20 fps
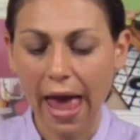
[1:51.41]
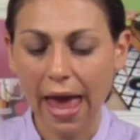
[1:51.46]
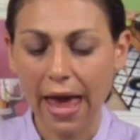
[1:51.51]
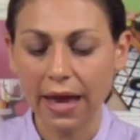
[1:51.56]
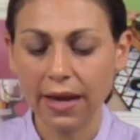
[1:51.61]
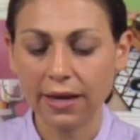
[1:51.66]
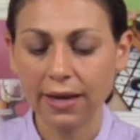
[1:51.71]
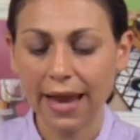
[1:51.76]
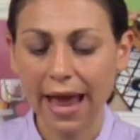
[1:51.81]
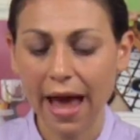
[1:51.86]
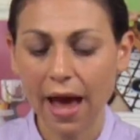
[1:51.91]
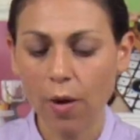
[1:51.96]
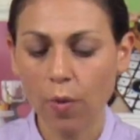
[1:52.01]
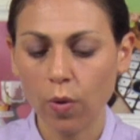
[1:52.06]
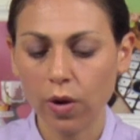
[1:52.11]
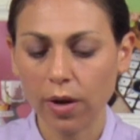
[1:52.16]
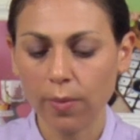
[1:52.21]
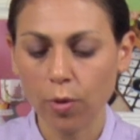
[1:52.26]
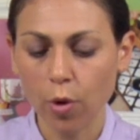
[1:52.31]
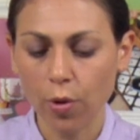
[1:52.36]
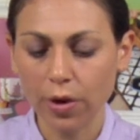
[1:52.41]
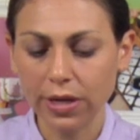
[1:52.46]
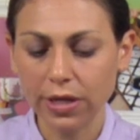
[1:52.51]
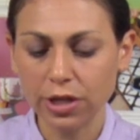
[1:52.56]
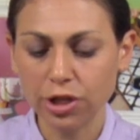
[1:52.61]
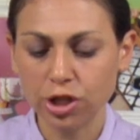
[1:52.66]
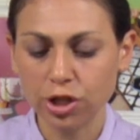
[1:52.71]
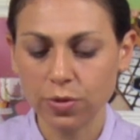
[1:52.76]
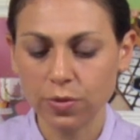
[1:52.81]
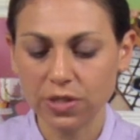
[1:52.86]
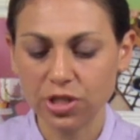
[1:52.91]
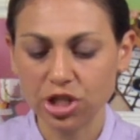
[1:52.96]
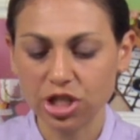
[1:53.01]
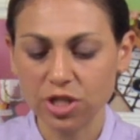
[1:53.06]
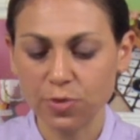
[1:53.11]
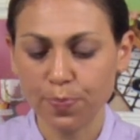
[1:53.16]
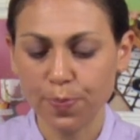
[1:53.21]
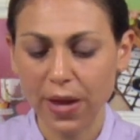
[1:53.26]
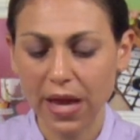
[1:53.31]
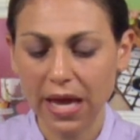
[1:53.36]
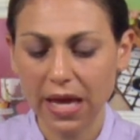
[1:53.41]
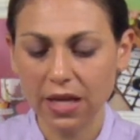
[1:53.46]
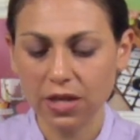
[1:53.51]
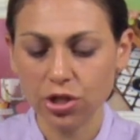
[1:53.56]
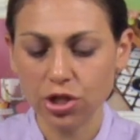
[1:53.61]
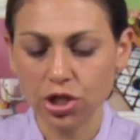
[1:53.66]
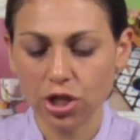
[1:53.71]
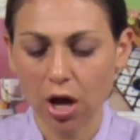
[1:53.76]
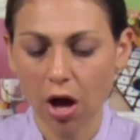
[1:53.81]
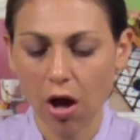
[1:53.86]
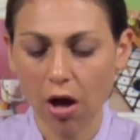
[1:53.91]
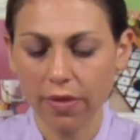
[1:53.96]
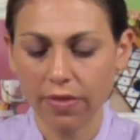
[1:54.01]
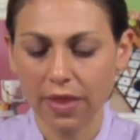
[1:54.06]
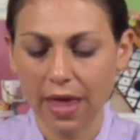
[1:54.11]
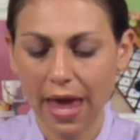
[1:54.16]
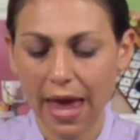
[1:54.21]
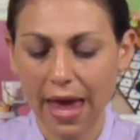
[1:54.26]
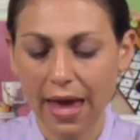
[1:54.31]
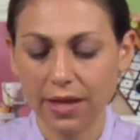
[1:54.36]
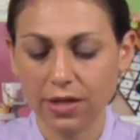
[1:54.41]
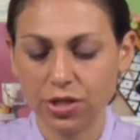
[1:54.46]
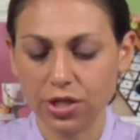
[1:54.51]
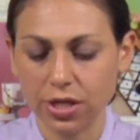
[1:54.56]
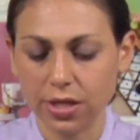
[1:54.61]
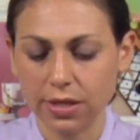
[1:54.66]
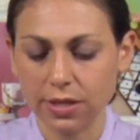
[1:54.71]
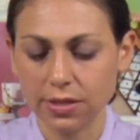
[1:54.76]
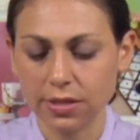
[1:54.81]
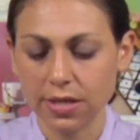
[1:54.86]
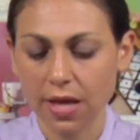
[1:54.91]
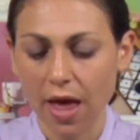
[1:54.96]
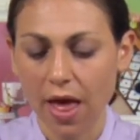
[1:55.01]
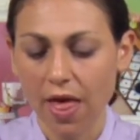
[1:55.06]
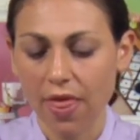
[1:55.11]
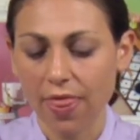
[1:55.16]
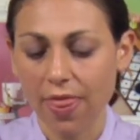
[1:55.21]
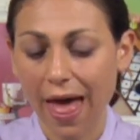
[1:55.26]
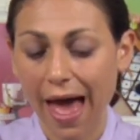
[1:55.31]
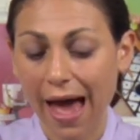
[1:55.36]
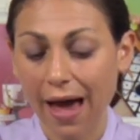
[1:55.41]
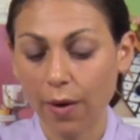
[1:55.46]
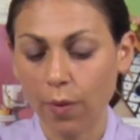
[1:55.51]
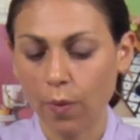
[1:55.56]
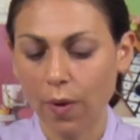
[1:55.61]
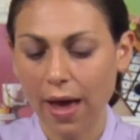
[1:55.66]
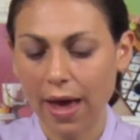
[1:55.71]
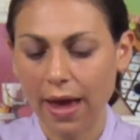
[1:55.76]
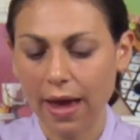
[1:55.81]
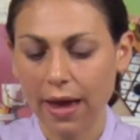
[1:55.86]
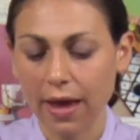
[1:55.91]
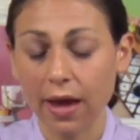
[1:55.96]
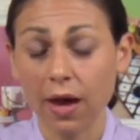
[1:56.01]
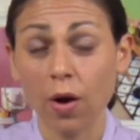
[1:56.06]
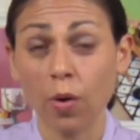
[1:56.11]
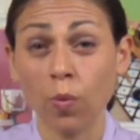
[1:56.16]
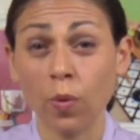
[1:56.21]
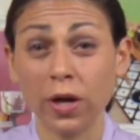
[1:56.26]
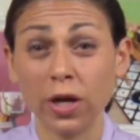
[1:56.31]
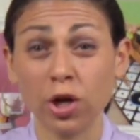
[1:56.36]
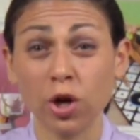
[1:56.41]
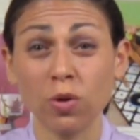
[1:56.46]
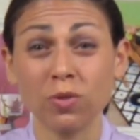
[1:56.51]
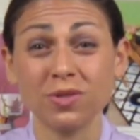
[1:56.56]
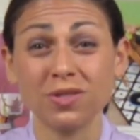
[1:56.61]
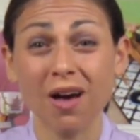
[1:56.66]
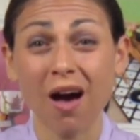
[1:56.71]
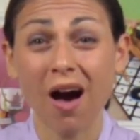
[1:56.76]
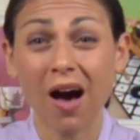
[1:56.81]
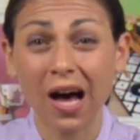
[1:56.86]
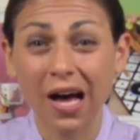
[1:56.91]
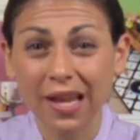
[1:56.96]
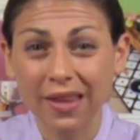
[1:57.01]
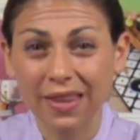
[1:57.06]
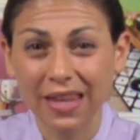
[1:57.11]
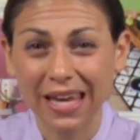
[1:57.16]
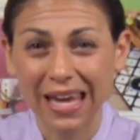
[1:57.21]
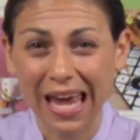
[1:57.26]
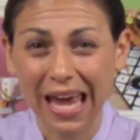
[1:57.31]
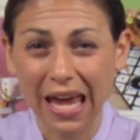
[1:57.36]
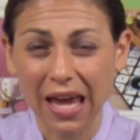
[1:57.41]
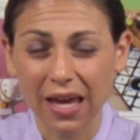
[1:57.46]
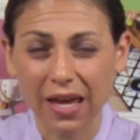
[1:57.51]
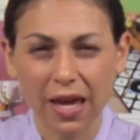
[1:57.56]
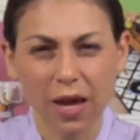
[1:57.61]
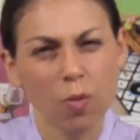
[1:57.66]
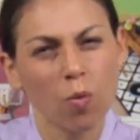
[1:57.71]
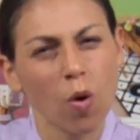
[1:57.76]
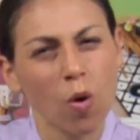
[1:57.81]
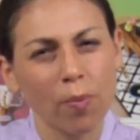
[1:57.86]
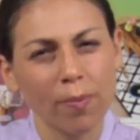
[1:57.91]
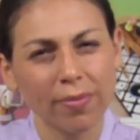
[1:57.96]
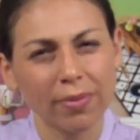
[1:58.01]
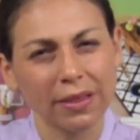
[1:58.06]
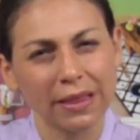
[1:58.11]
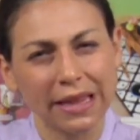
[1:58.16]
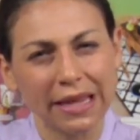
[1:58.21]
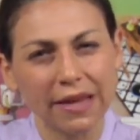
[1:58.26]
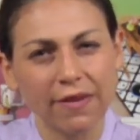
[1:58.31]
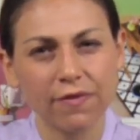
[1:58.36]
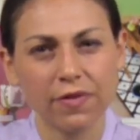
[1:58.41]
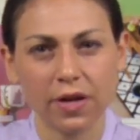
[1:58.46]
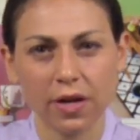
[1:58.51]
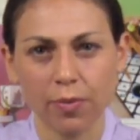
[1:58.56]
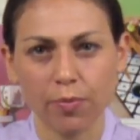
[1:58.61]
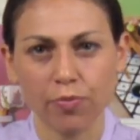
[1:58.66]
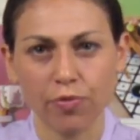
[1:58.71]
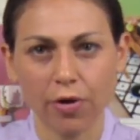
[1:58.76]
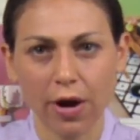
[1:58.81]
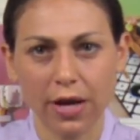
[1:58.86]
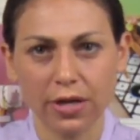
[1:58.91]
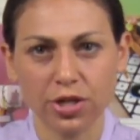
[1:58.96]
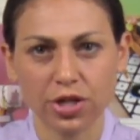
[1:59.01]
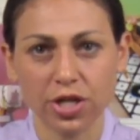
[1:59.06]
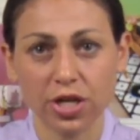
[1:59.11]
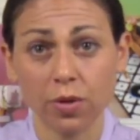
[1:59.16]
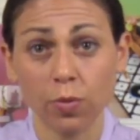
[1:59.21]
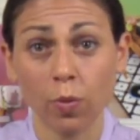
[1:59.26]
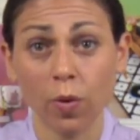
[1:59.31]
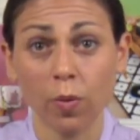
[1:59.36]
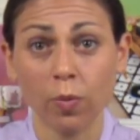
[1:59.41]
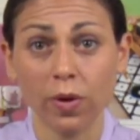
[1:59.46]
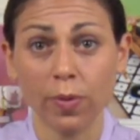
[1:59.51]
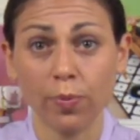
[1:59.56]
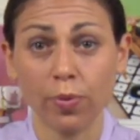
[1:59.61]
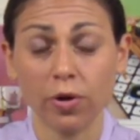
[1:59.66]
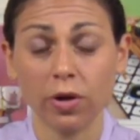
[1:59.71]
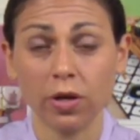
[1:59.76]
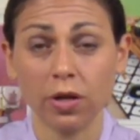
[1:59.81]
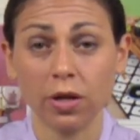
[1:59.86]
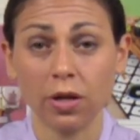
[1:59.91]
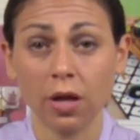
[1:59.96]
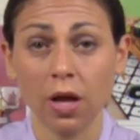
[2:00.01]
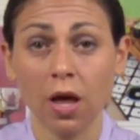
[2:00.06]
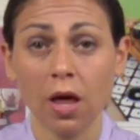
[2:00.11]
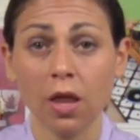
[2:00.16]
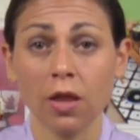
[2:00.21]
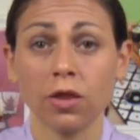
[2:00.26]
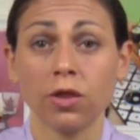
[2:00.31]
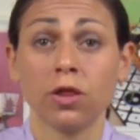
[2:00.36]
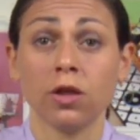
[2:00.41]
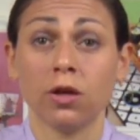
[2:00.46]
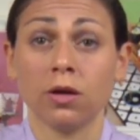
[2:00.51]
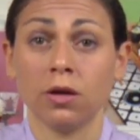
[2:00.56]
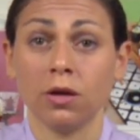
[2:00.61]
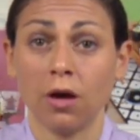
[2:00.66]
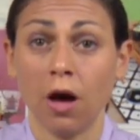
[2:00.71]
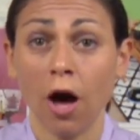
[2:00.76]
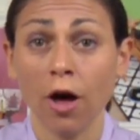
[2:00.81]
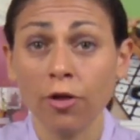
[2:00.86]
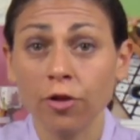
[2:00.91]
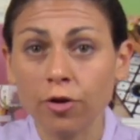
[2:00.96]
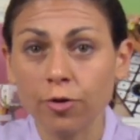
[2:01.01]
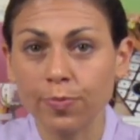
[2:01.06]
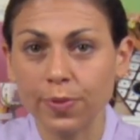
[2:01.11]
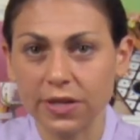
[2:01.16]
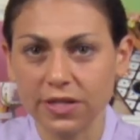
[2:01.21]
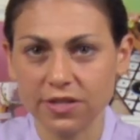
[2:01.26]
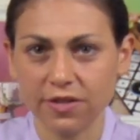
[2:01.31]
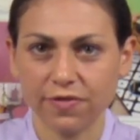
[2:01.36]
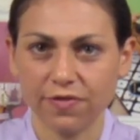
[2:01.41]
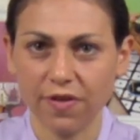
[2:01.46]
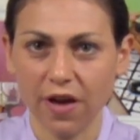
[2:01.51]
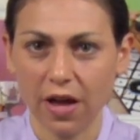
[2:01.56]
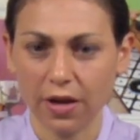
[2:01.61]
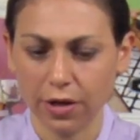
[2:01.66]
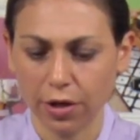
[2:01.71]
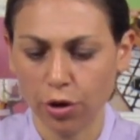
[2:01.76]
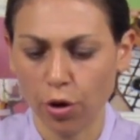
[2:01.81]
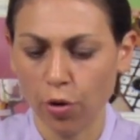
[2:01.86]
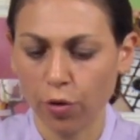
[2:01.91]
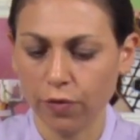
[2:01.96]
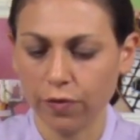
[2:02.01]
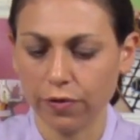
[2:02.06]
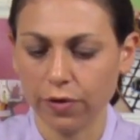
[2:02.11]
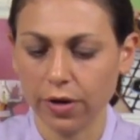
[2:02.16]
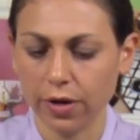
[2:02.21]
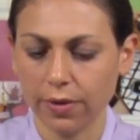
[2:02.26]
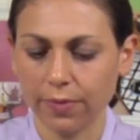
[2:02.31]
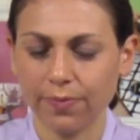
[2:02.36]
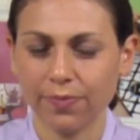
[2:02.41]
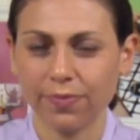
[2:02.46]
And now what I'm going to do is just pinch on the edges. That way, when it goes on the cake, it won't leave an impression when we put the other piece of fondant over it.